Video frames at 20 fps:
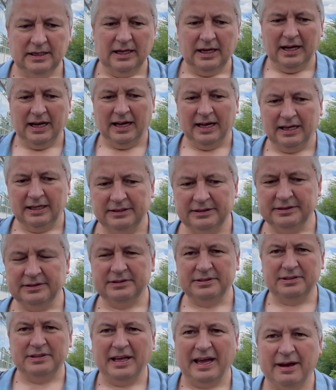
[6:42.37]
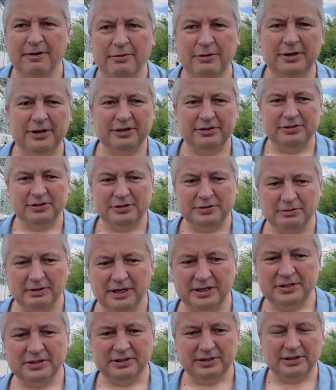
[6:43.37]
And now we're in a
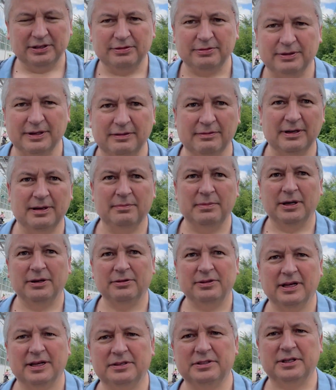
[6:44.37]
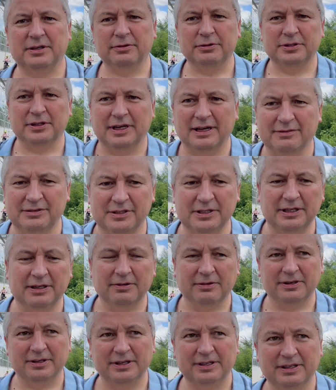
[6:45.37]
situation this week where both our children have a
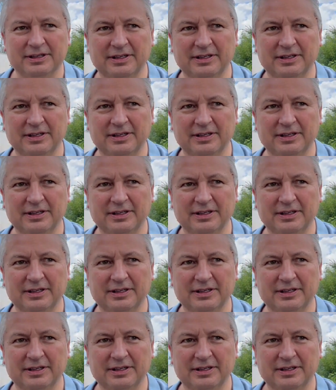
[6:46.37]
degree,